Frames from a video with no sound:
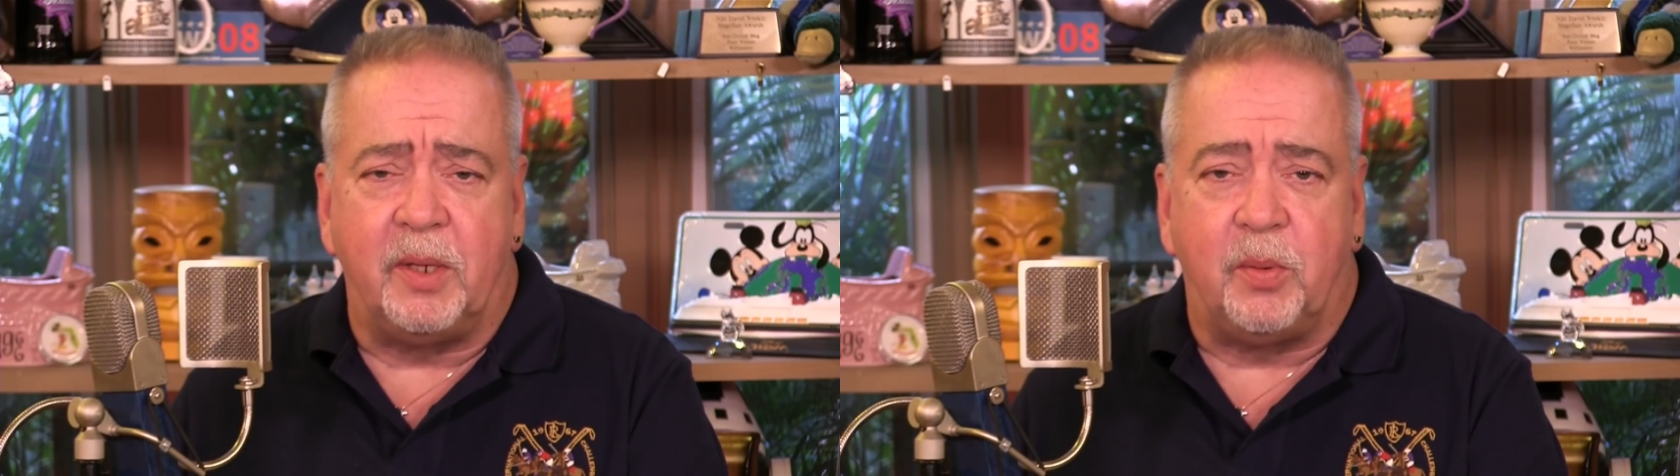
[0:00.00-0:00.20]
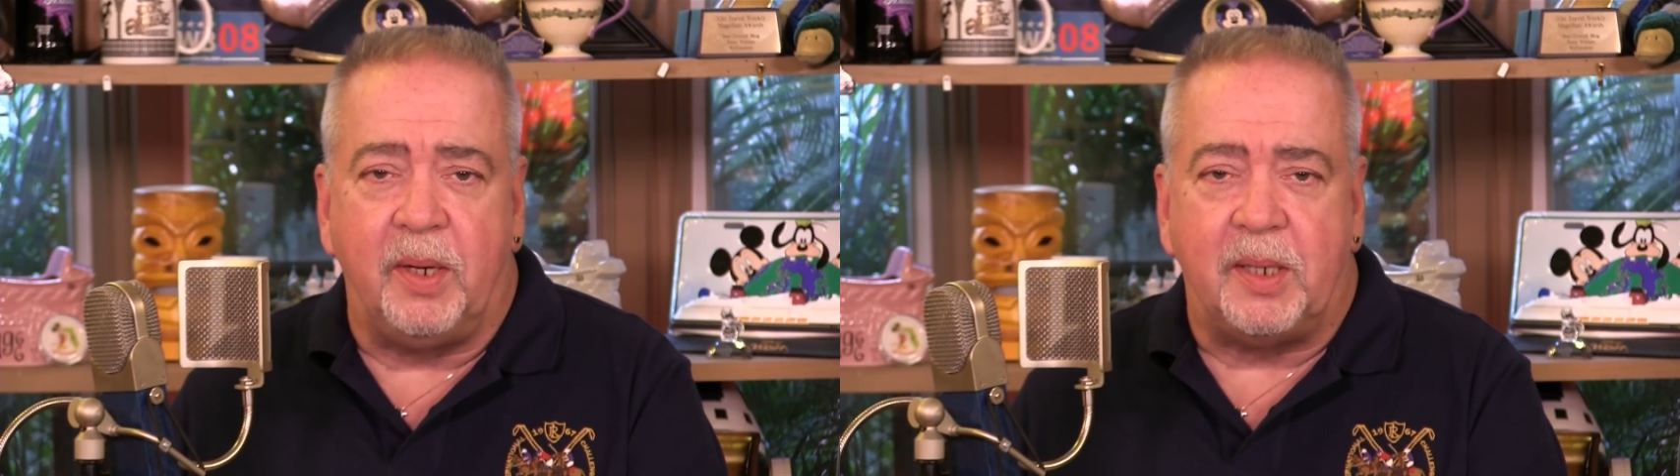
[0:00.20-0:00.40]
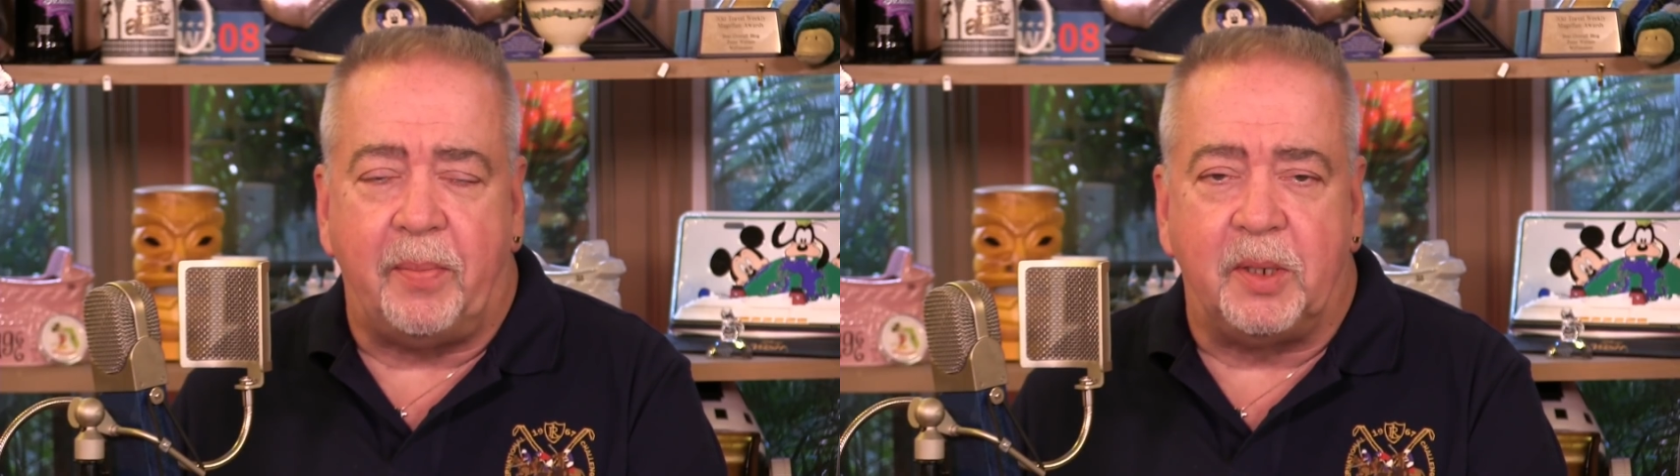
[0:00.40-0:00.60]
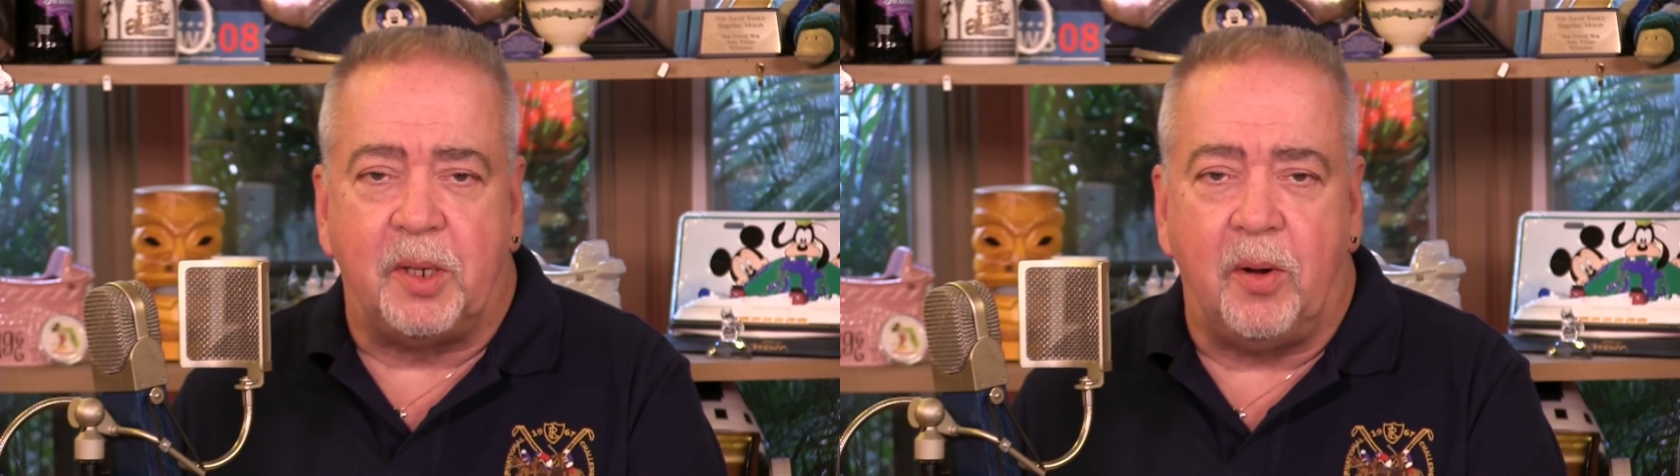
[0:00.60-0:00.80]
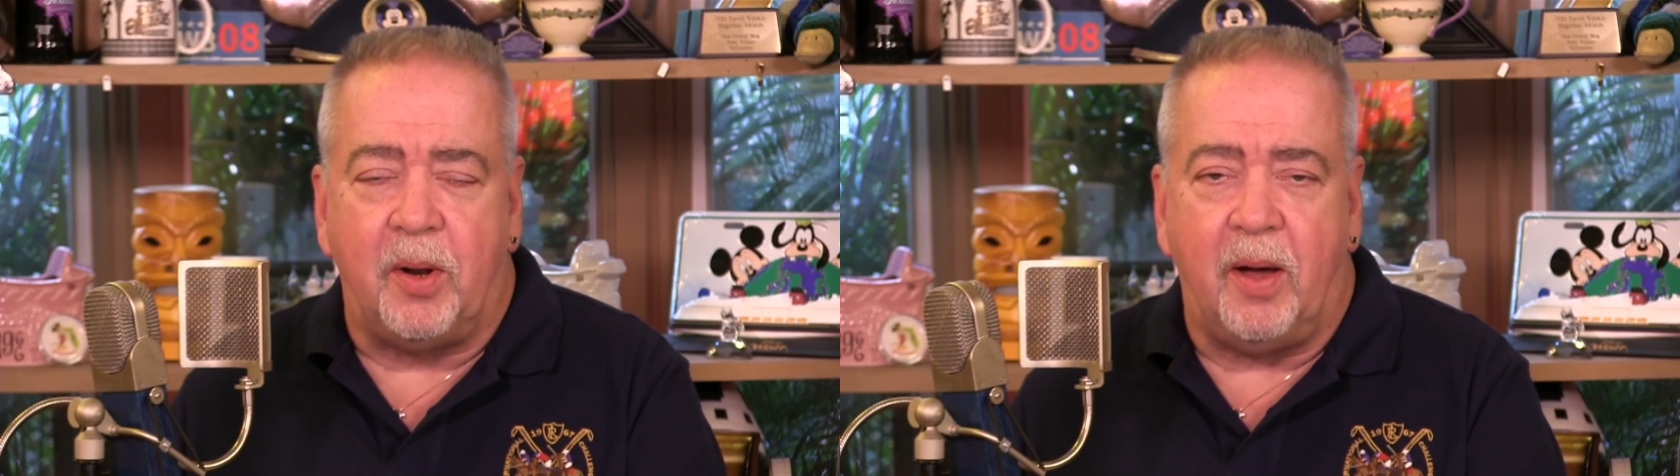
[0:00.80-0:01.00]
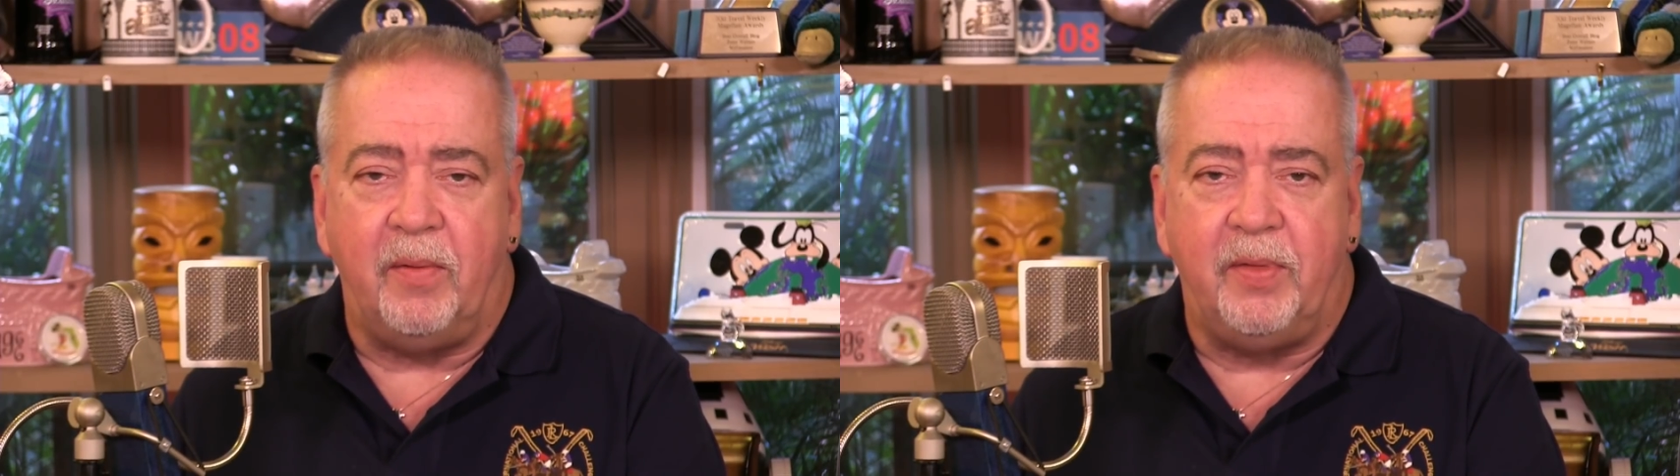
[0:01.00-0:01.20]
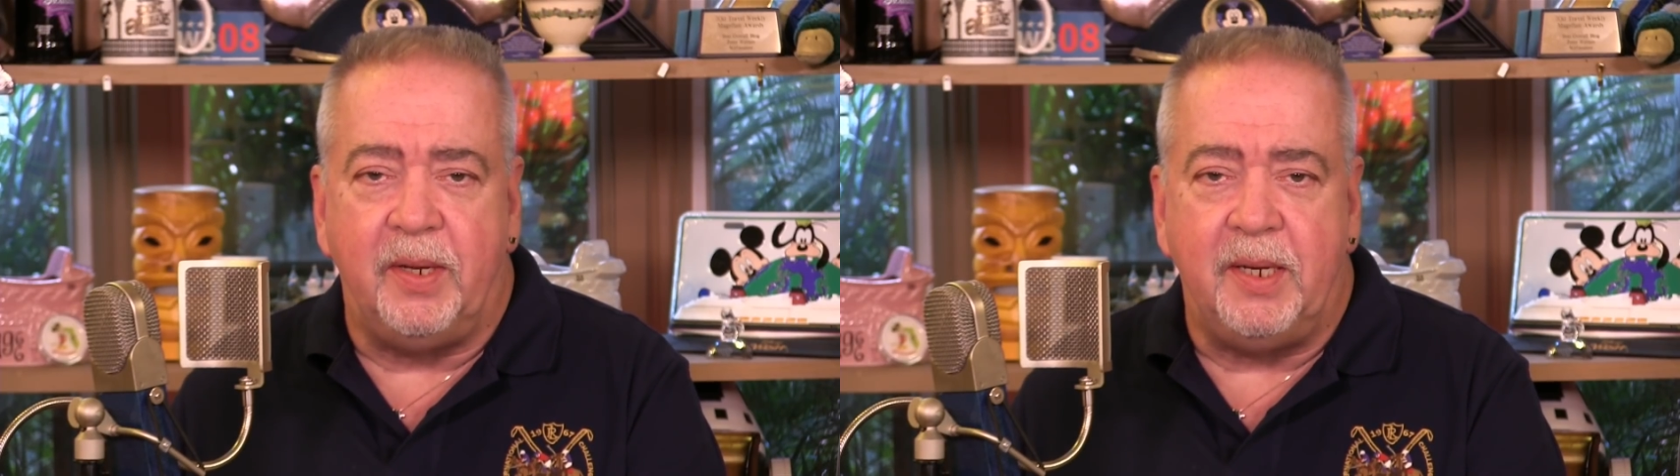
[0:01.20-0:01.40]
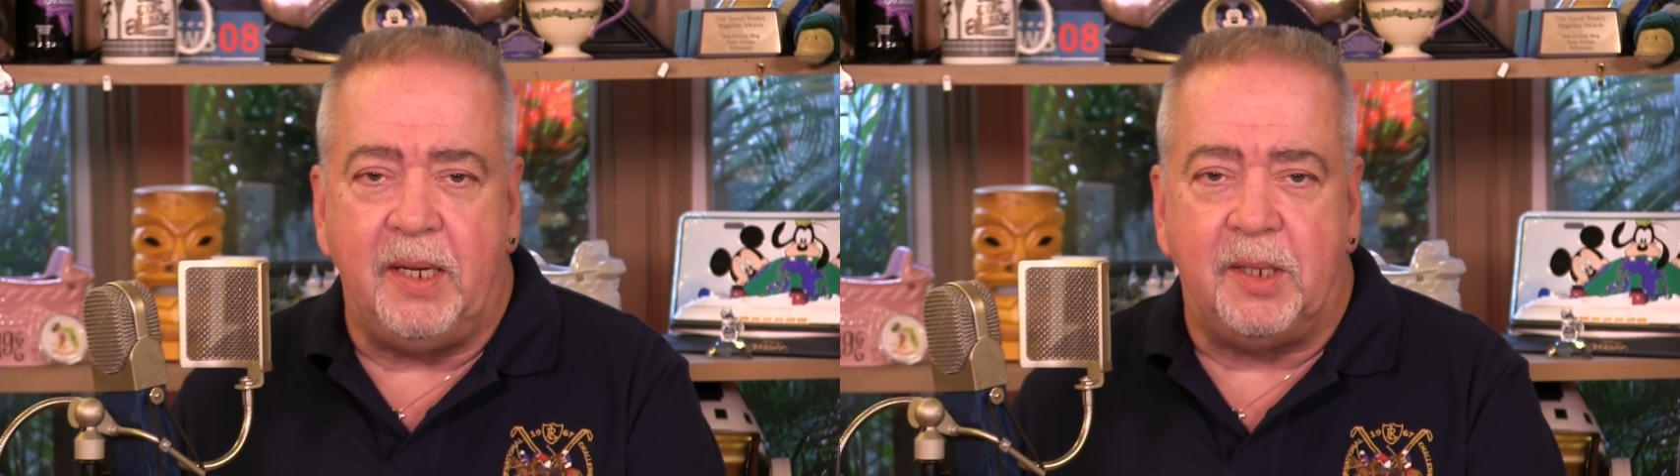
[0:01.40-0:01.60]
this week's episode of
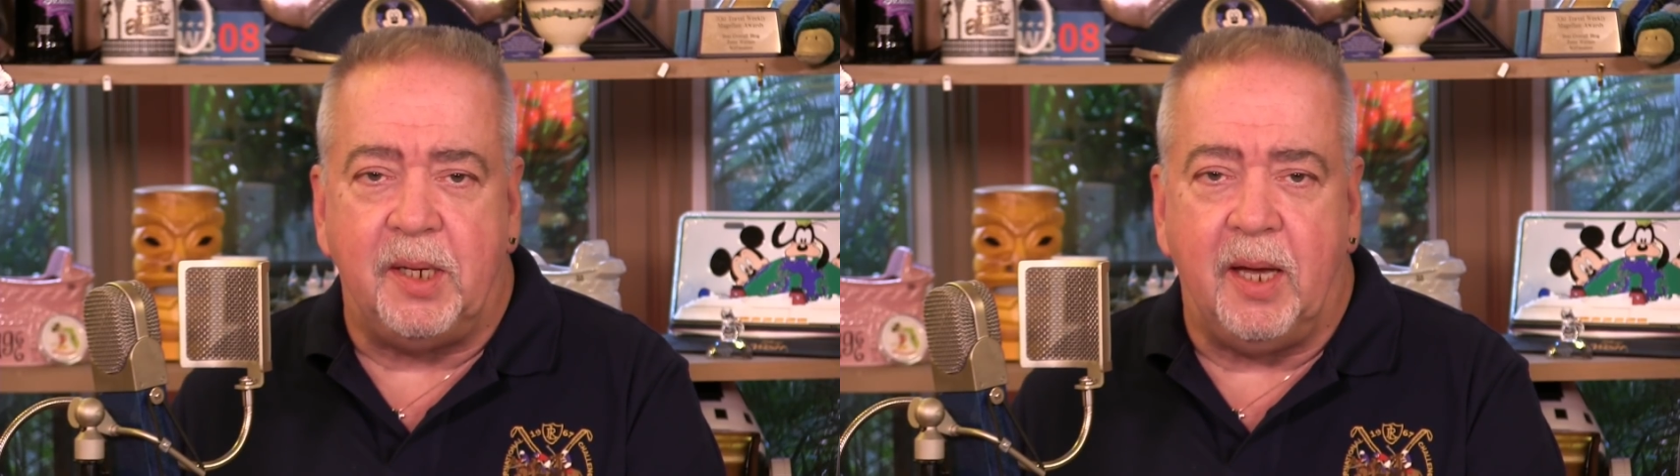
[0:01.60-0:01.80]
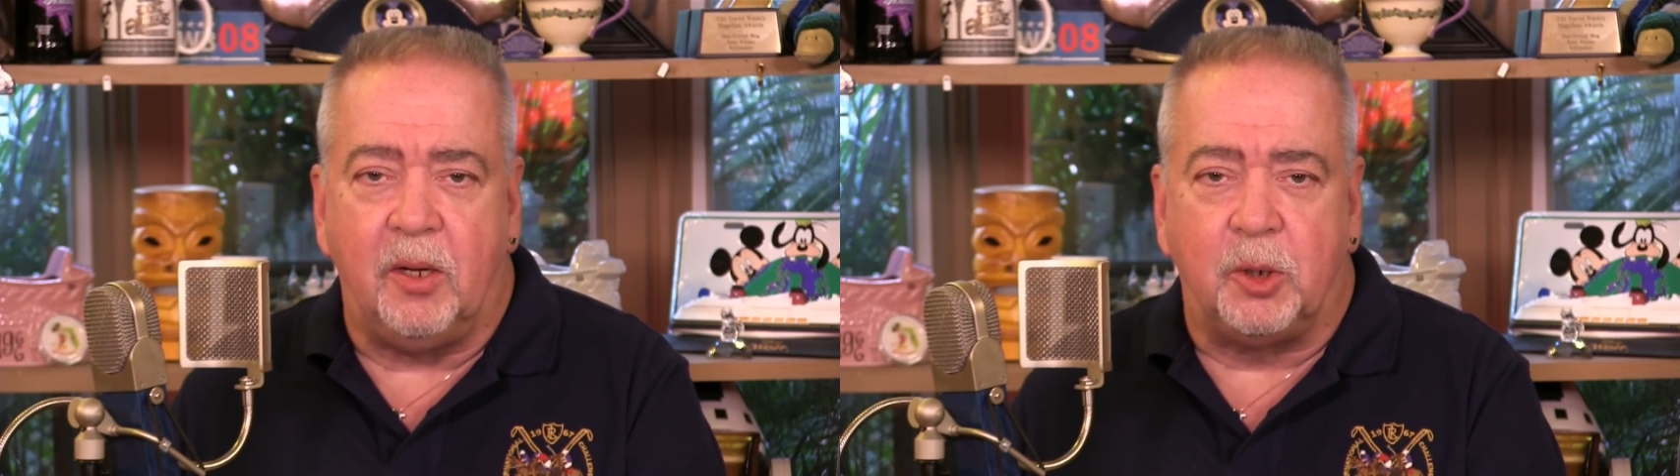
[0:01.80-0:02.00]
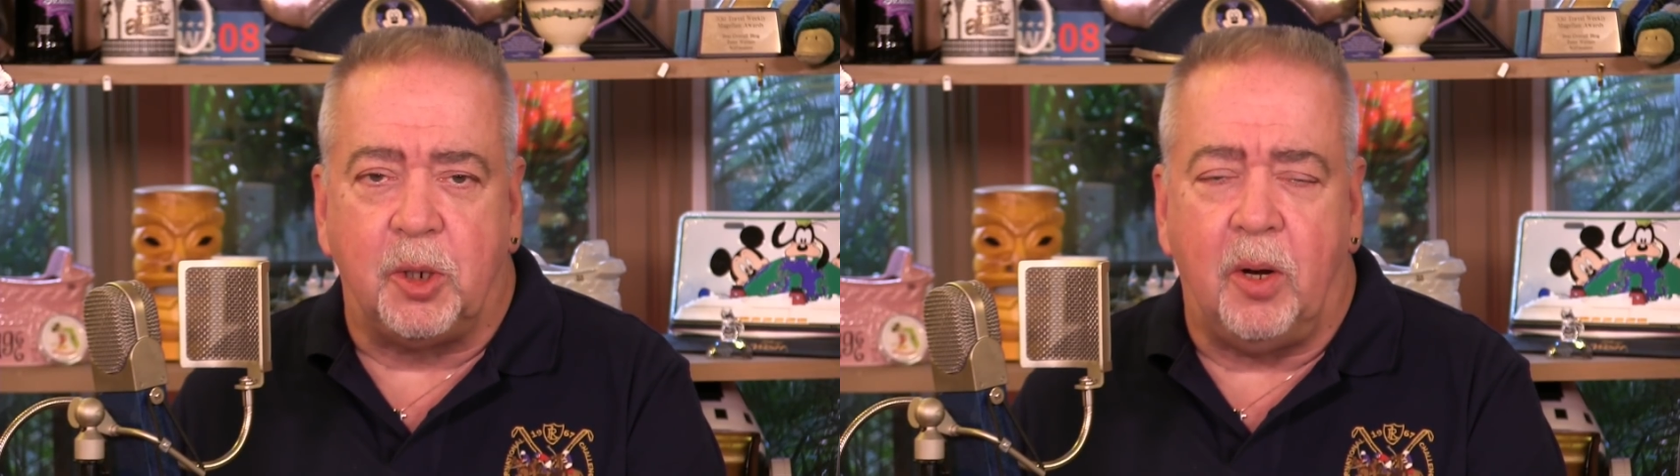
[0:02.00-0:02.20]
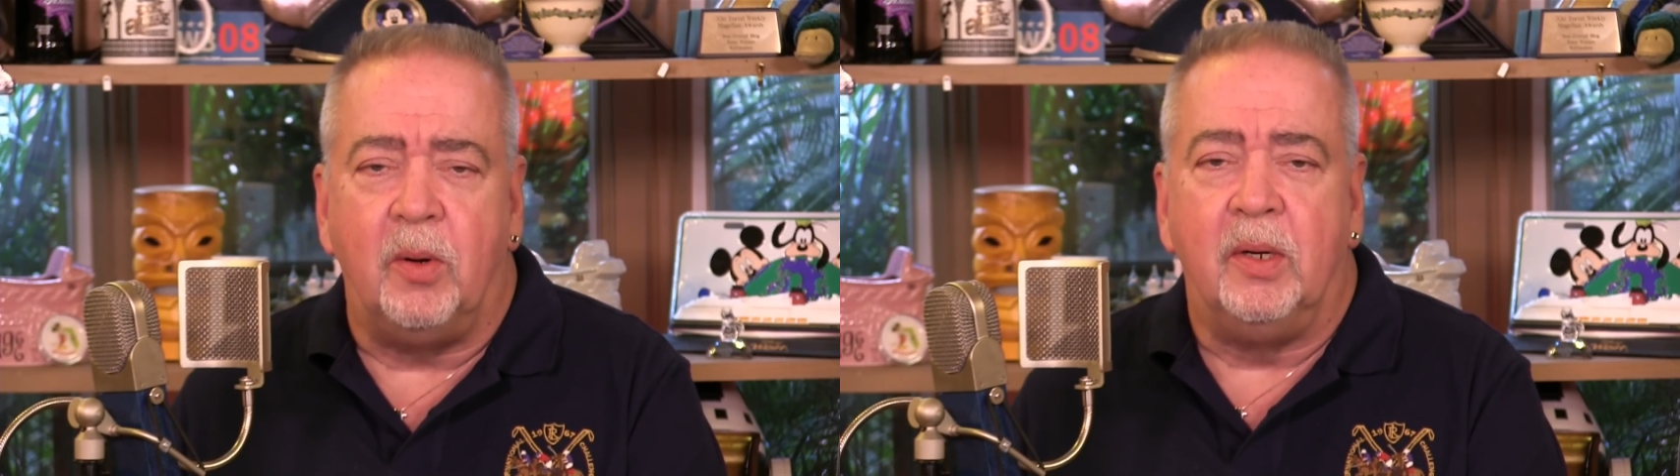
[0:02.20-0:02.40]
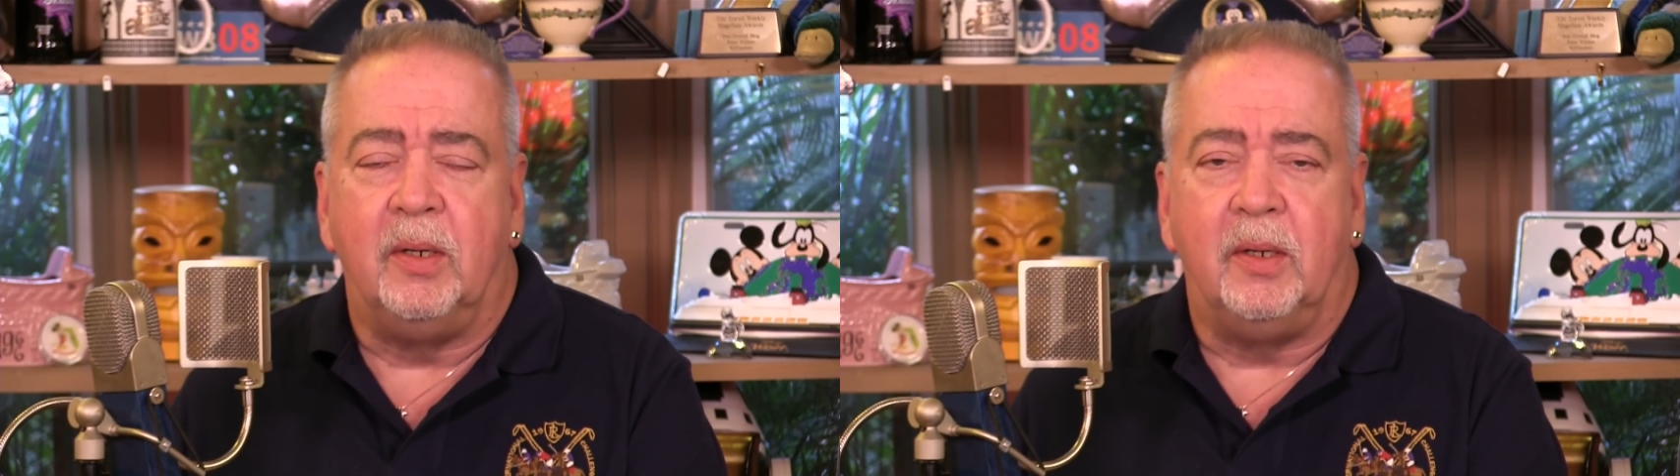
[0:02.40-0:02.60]
the DCL Show,